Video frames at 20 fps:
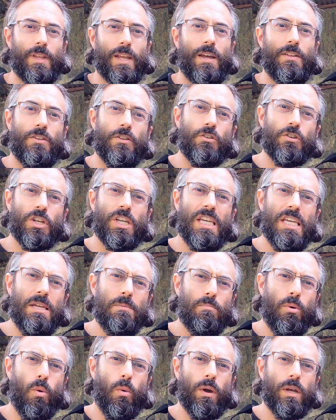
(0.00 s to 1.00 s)
Now, the other
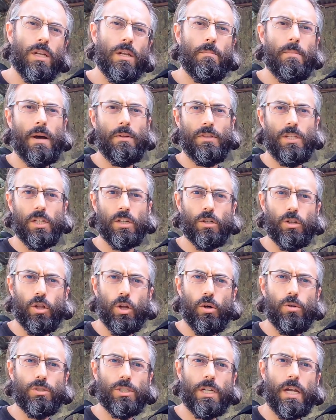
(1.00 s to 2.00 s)
key point about the
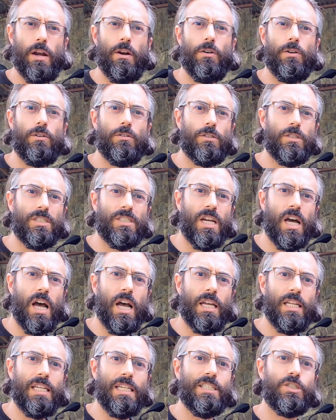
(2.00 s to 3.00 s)
enclosed carrier
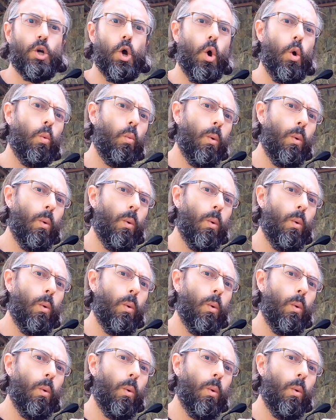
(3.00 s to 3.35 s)
design is,